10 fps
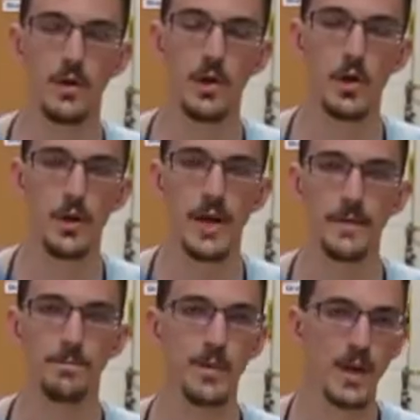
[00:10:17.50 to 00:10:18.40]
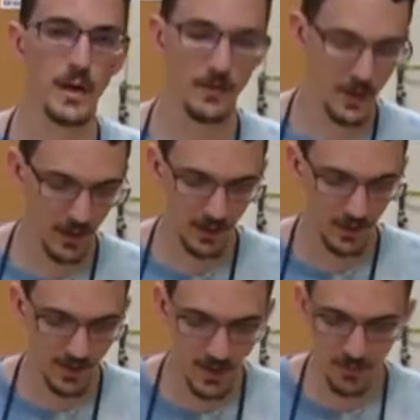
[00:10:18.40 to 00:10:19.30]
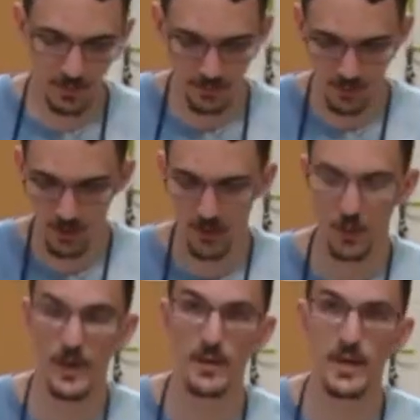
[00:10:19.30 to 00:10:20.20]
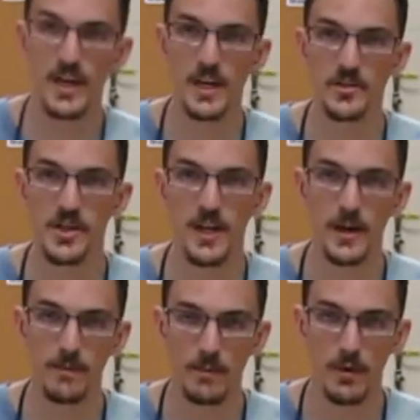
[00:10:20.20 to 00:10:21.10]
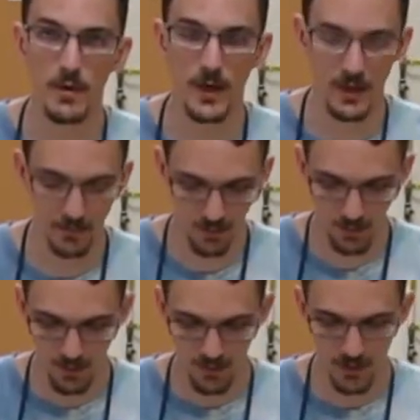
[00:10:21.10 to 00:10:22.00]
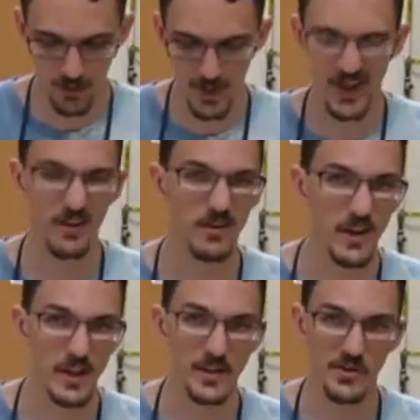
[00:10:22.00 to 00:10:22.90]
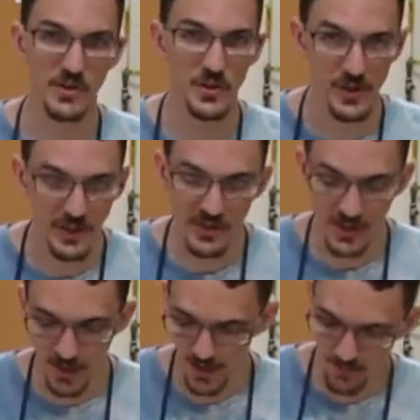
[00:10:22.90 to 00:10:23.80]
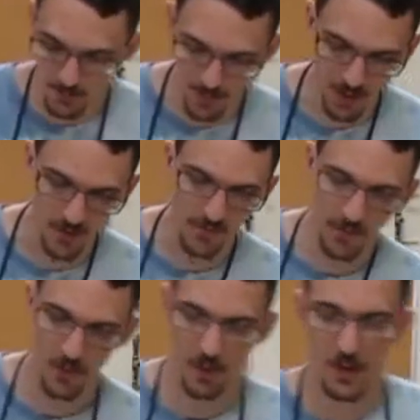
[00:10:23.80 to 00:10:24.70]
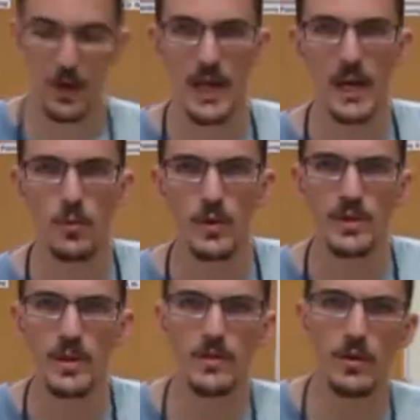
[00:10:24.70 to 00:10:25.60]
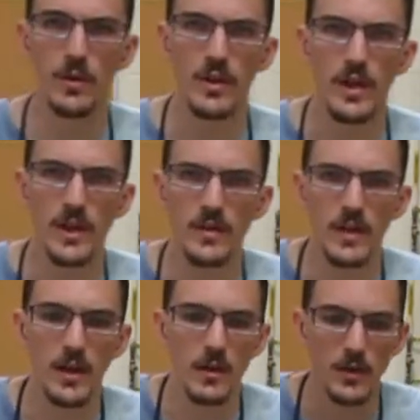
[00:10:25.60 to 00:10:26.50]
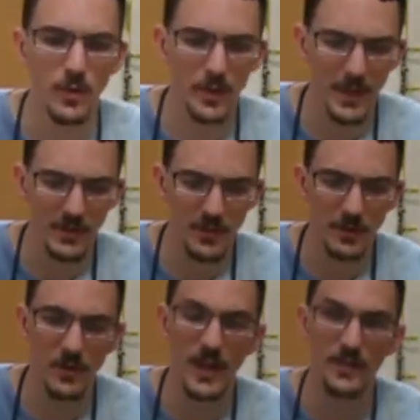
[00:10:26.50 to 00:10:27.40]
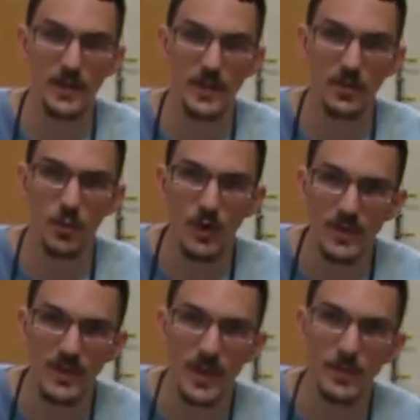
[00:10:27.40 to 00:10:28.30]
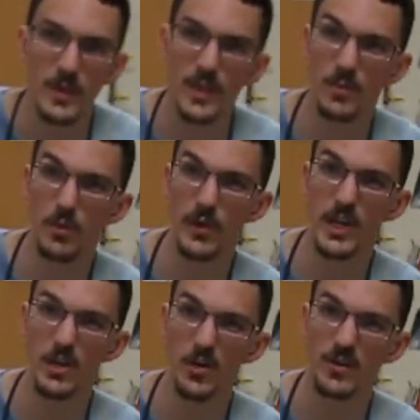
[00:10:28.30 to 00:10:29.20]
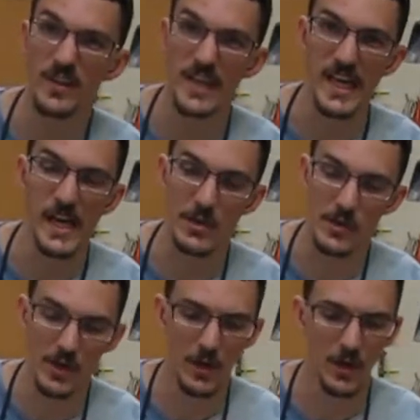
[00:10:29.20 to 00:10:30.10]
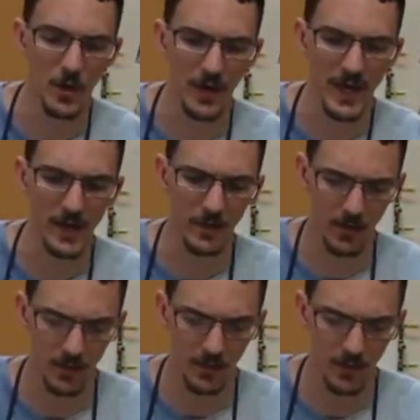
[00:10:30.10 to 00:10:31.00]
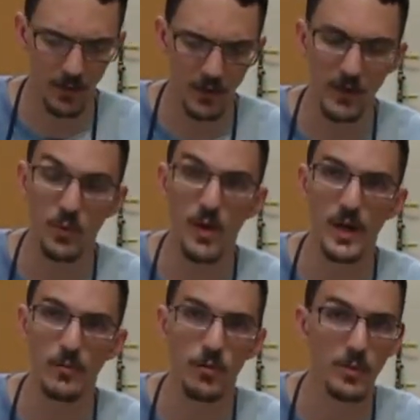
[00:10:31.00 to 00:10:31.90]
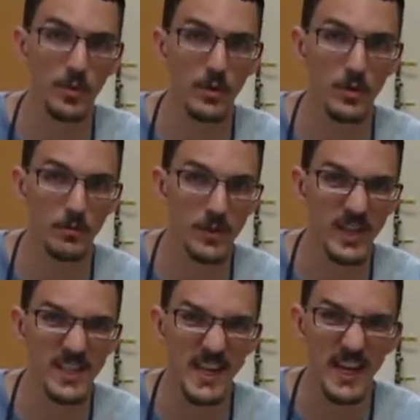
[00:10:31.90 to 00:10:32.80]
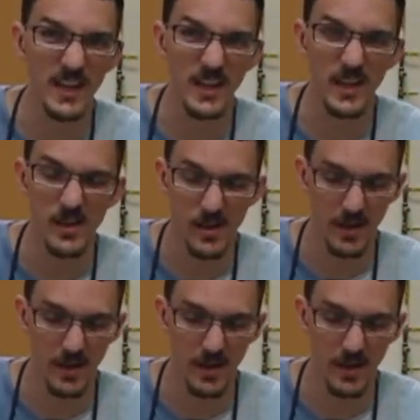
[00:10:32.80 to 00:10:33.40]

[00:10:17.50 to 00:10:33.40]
Okay, I've stapled all the way to my edge here. Okay, they're about 1 inch to 1.5 inches apart. And when you get toward the end here, you want to make sure you have at least one staple that's pretty close to the end. Okay, so this one was pulled really tightly,